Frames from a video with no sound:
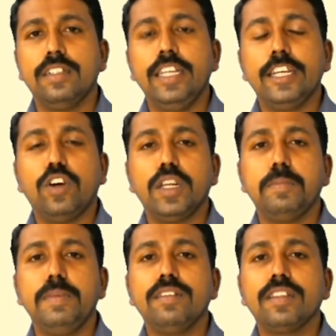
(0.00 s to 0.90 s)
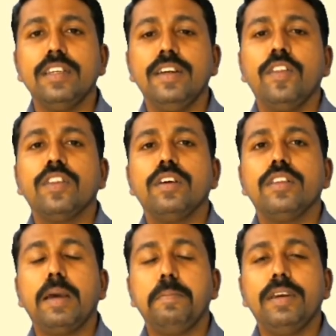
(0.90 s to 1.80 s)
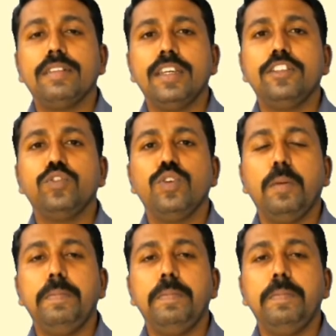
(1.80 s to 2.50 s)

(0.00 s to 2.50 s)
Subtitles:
Decoding means the message will